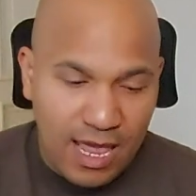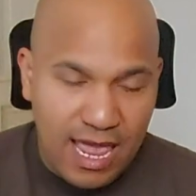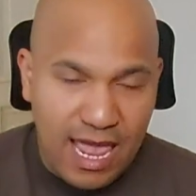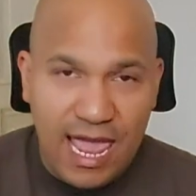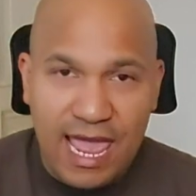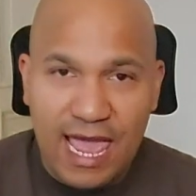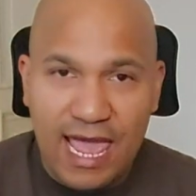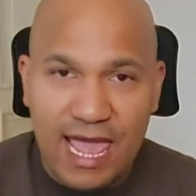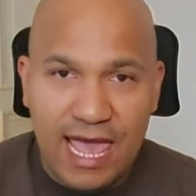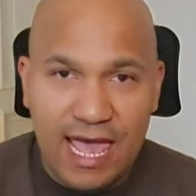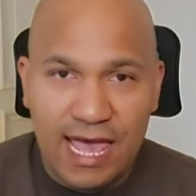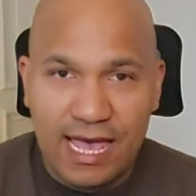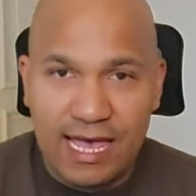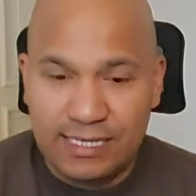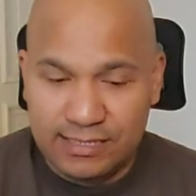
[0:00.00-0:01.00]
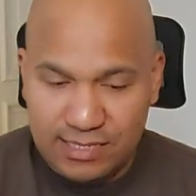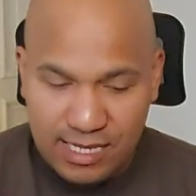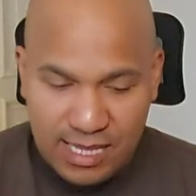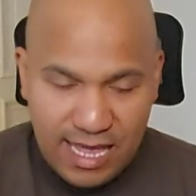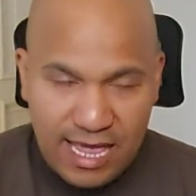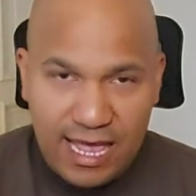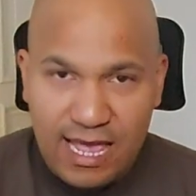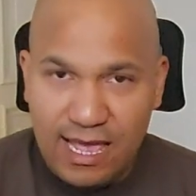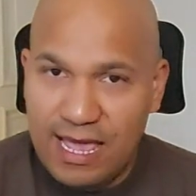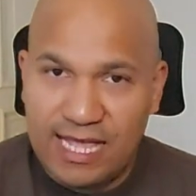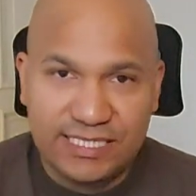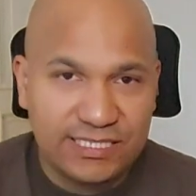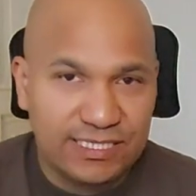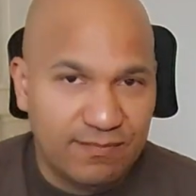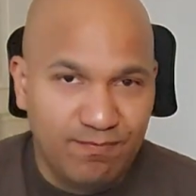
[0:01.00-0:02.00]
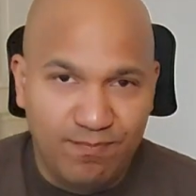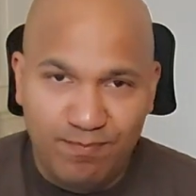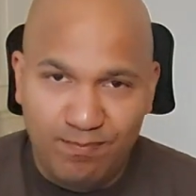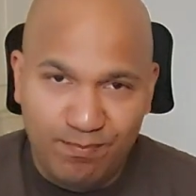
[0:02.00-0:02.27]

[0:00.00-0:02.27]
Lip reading: and it's a